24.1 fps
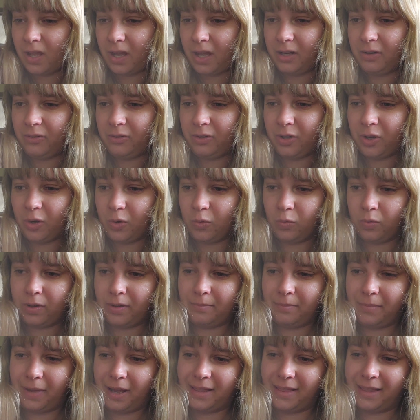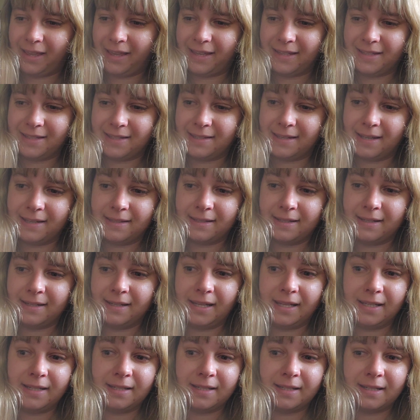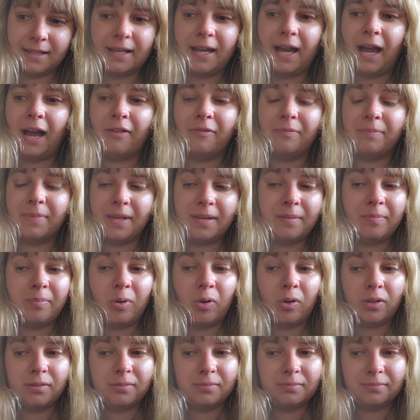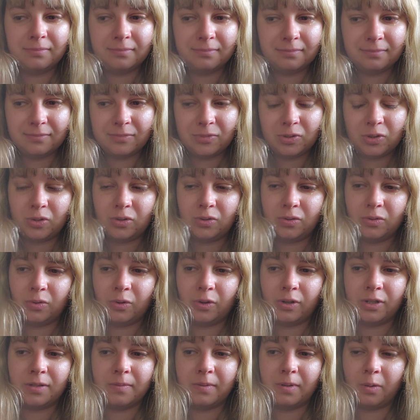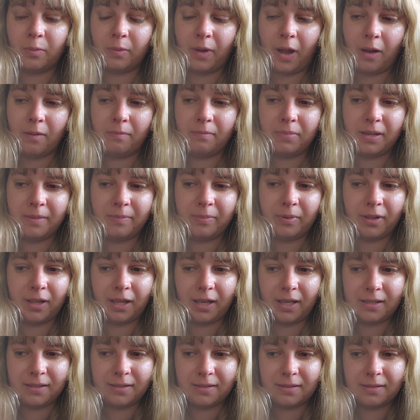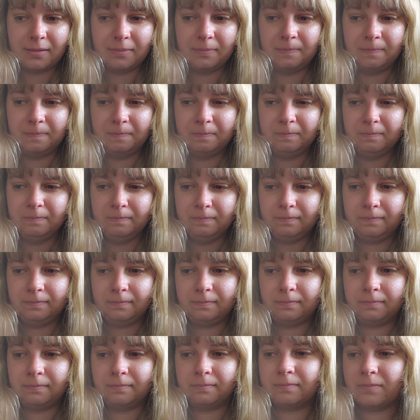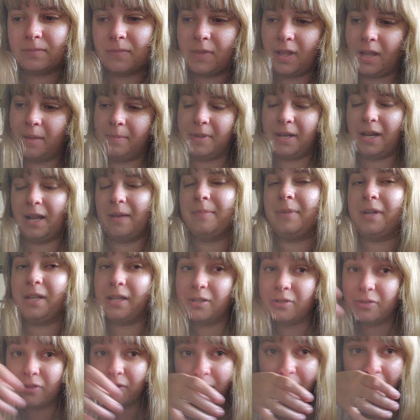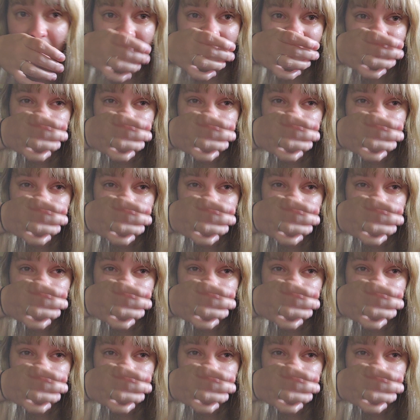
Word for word: I don't know what my like incessant need to have people or to be around people is. I mean, I'm an introvert for